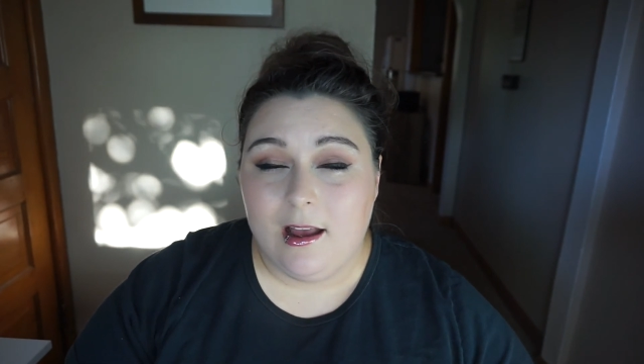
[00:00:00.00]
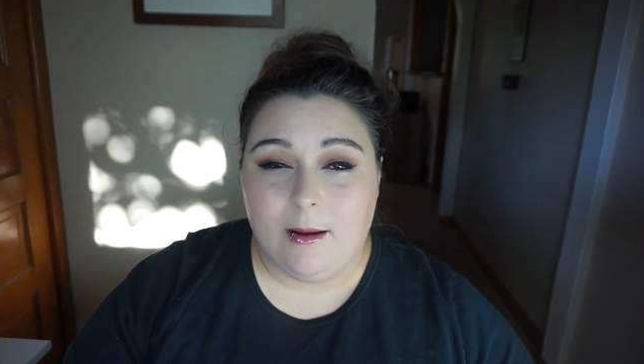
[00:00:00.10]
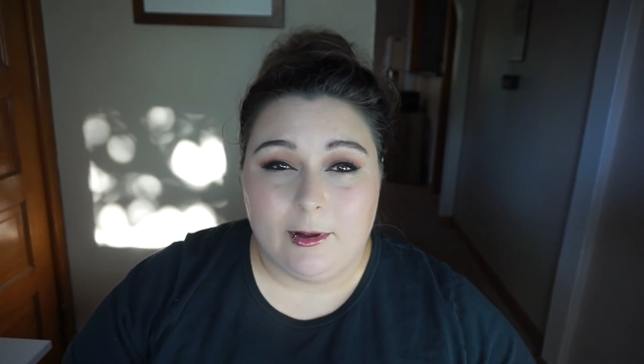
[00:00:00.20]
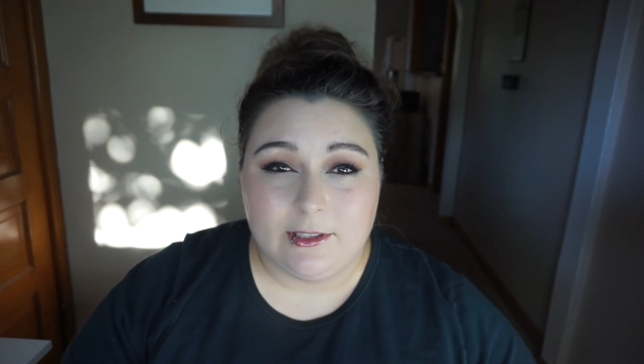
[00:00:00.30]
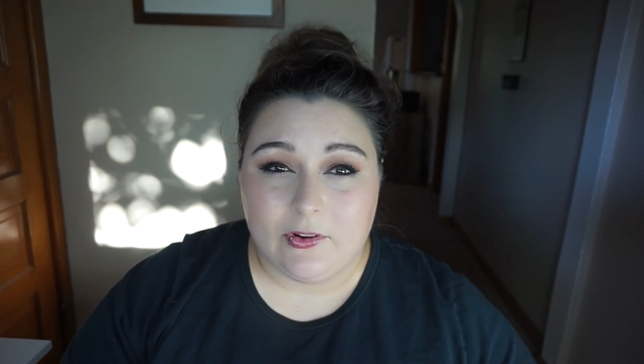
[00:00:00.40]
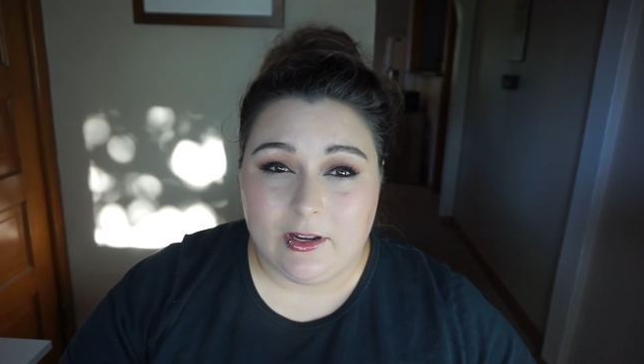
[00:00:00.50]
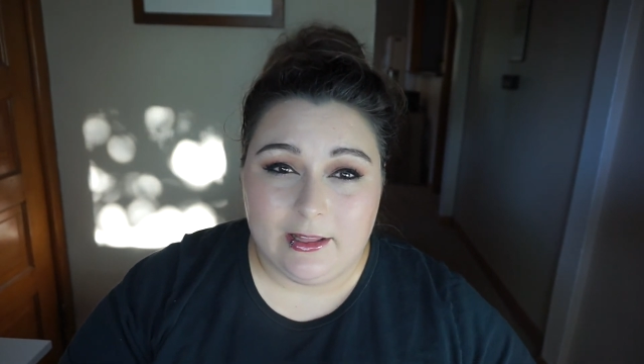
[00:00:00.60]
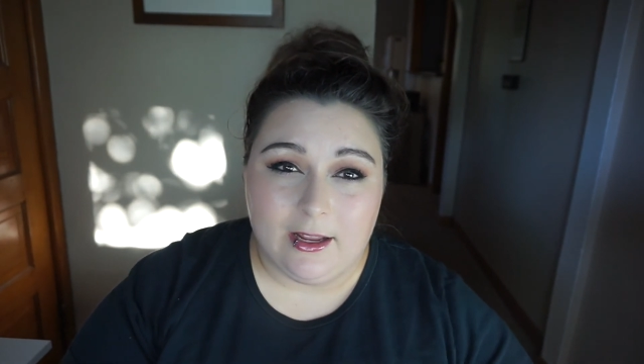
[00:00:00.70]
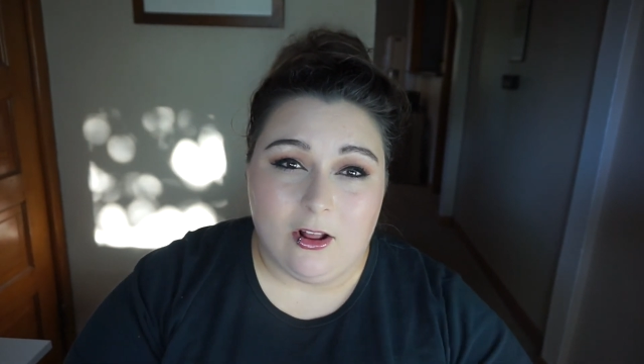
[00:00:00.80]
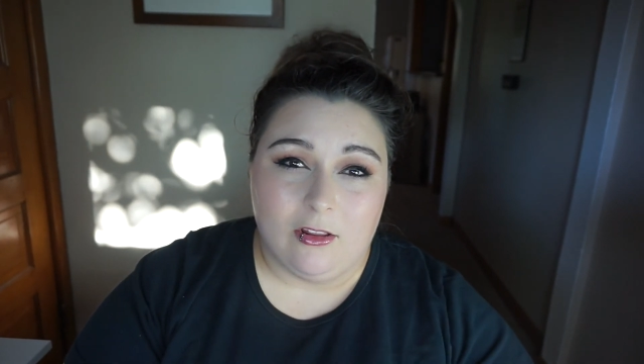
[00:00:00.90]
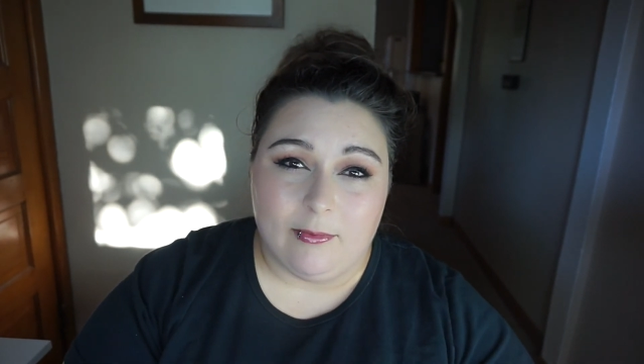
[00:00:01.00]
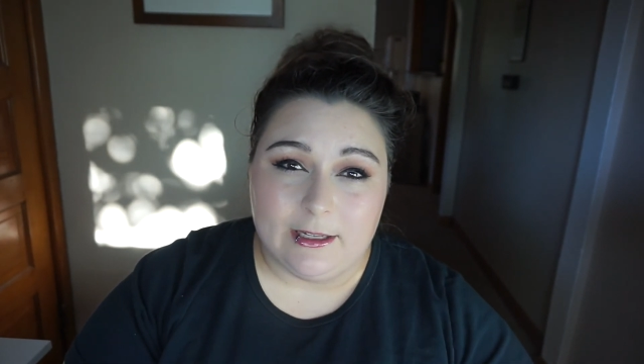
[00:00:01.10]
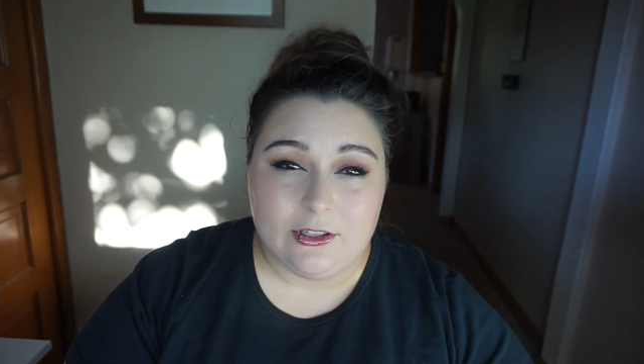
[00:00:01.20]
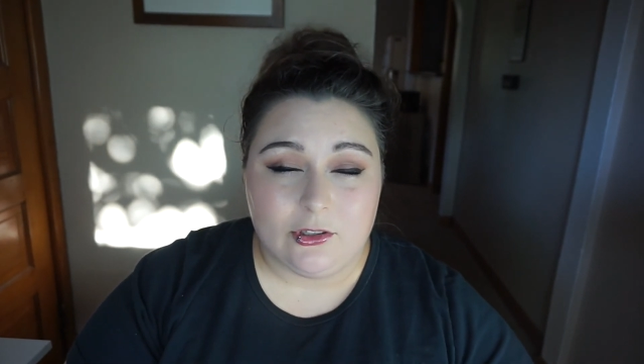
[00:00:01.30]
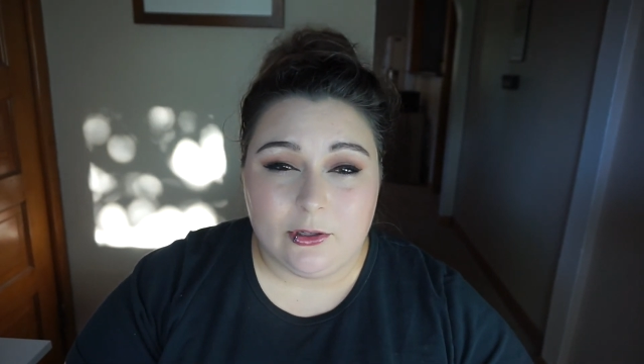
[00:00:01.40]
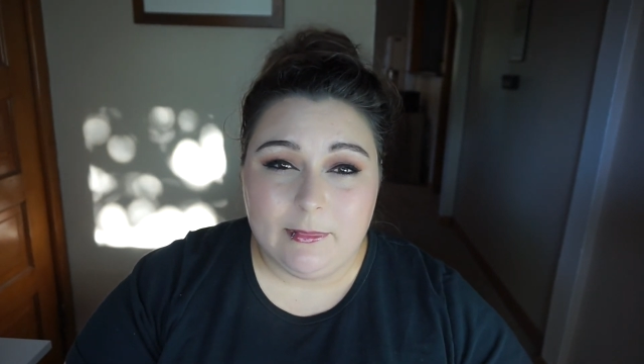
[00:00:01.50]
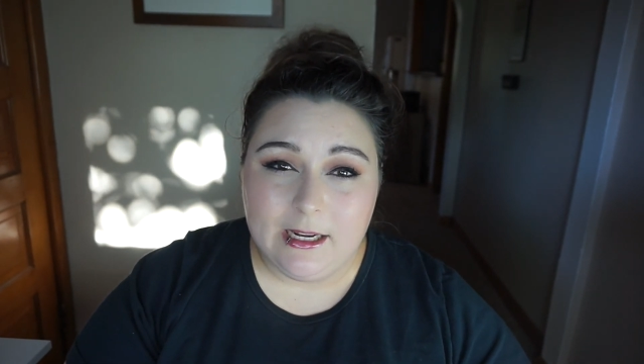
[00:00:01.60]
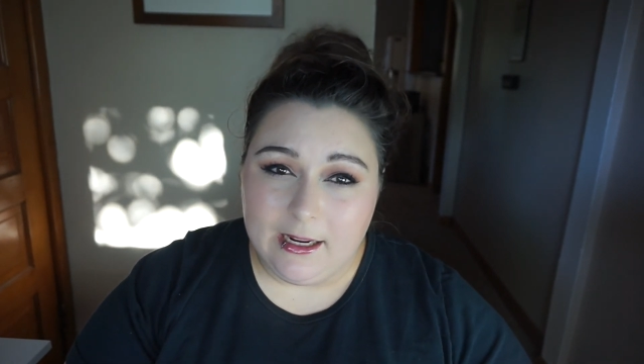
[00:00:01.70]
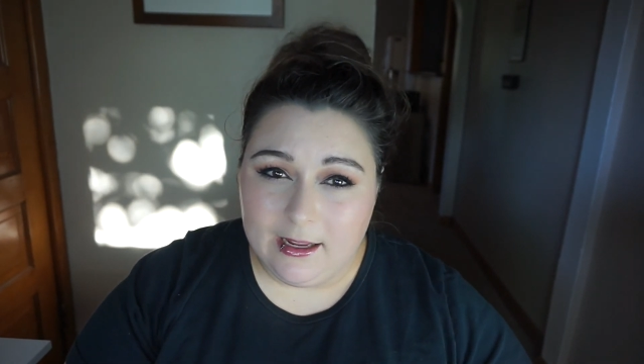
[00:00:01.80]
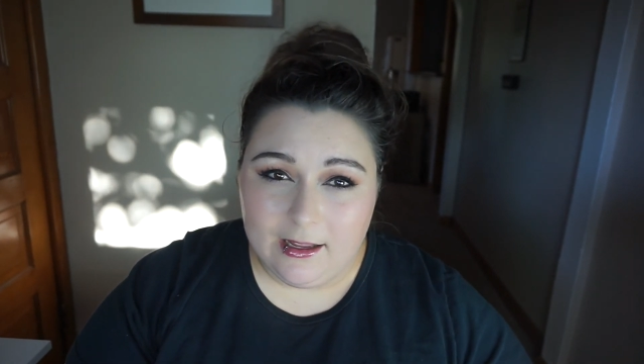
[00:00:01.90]
I'm also going to link all of my social
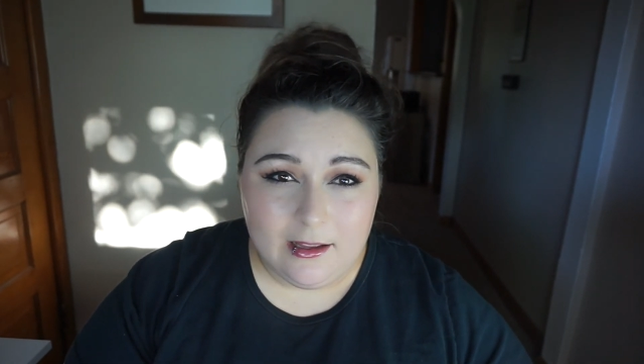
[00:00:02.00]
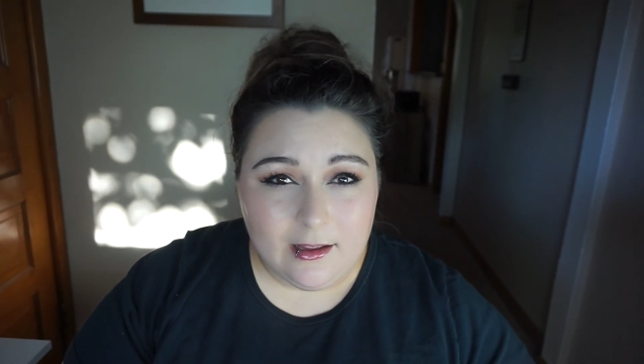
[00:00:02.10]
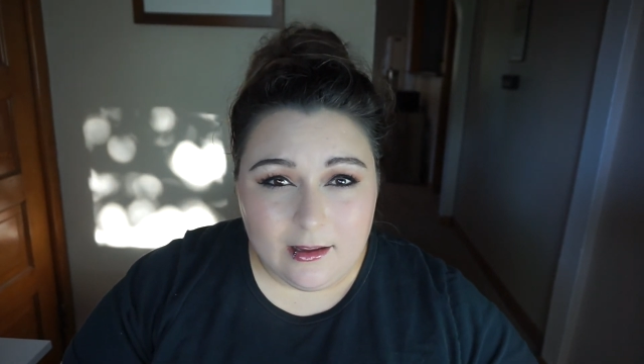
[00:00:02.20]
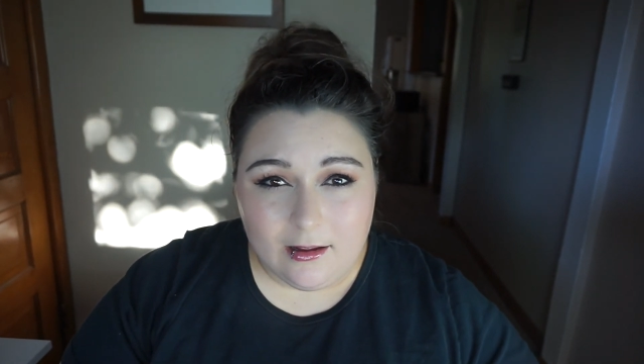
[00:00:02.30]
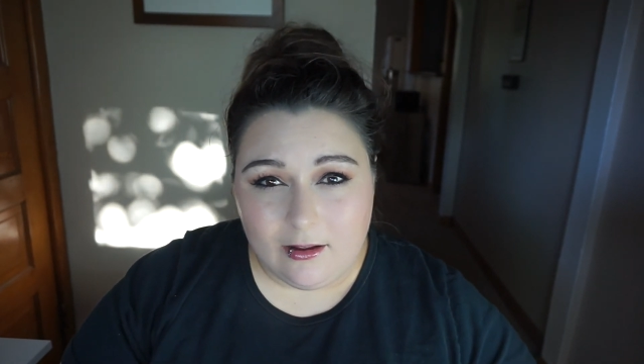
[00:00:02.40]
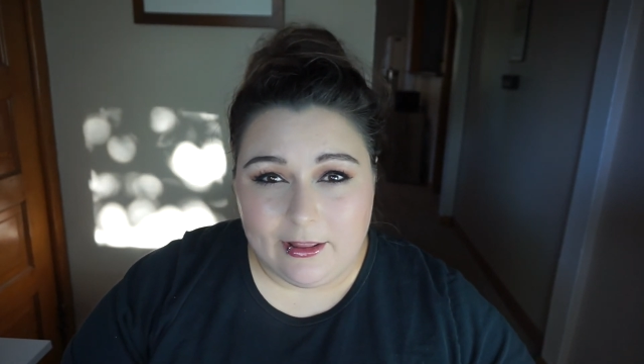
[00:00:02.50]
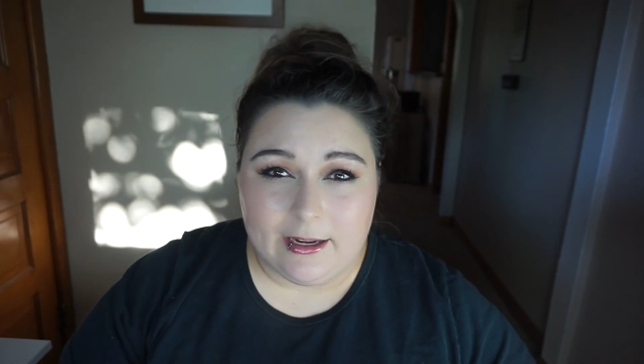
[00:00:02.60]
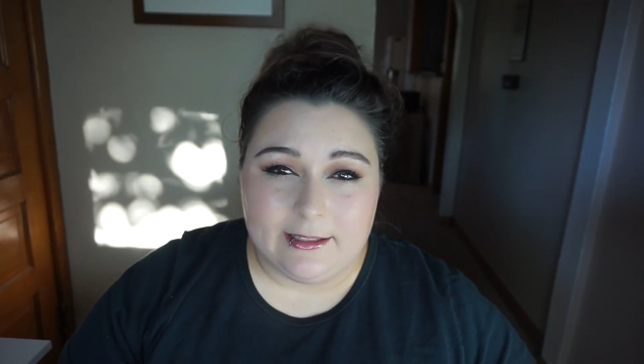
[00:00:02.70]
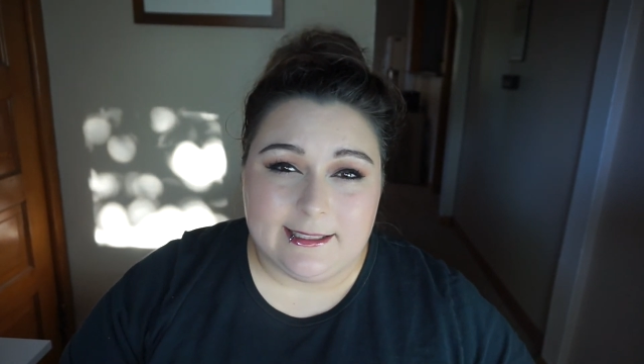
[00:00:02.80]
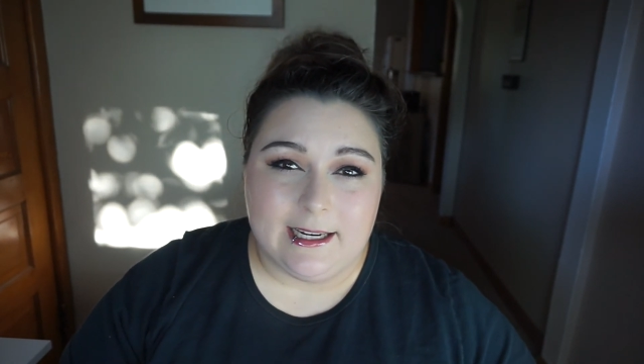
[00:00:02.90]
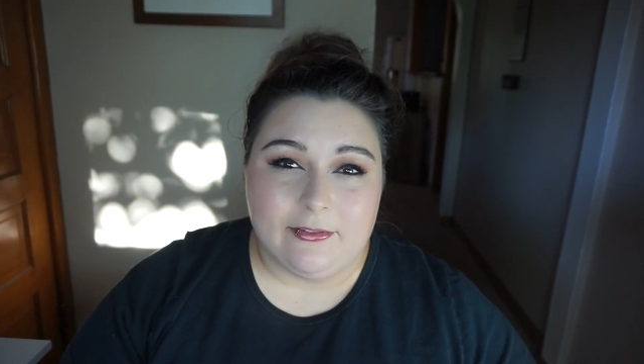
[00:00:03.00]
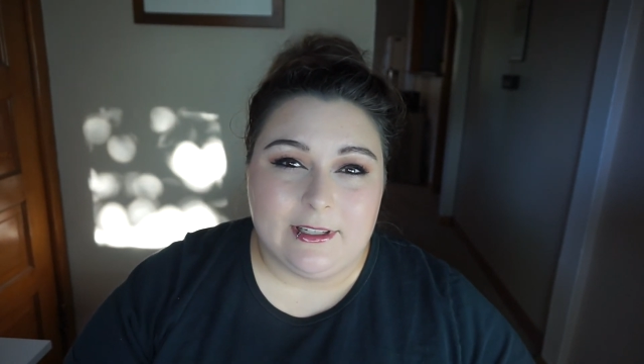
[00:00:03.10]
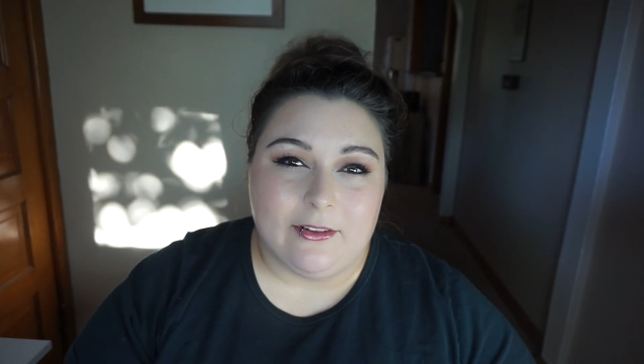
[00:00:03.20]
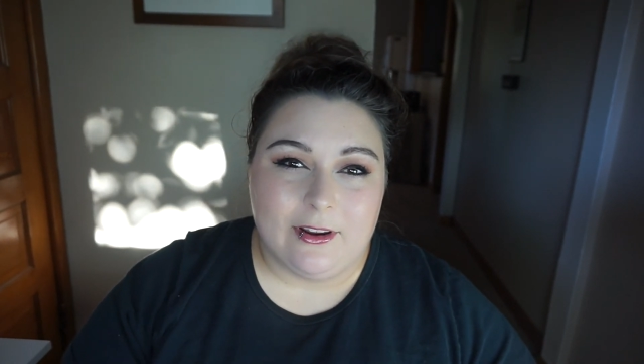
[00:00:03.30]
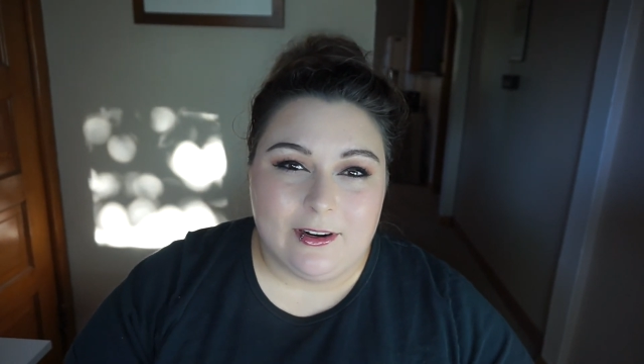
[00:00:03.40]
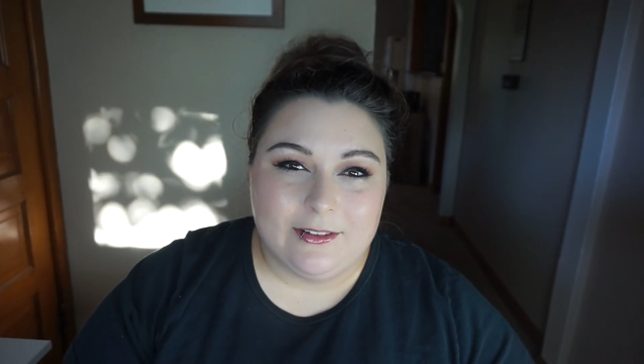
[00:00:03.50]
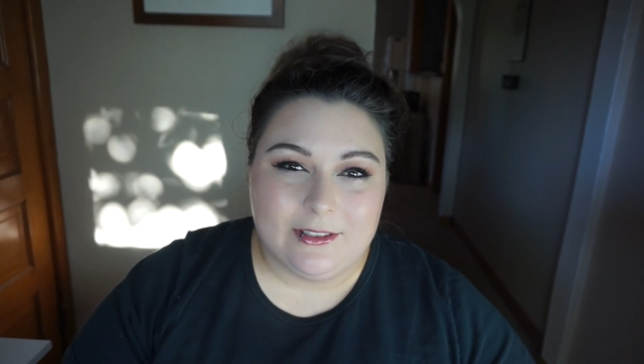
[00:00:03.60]
media, all that good stuff down there.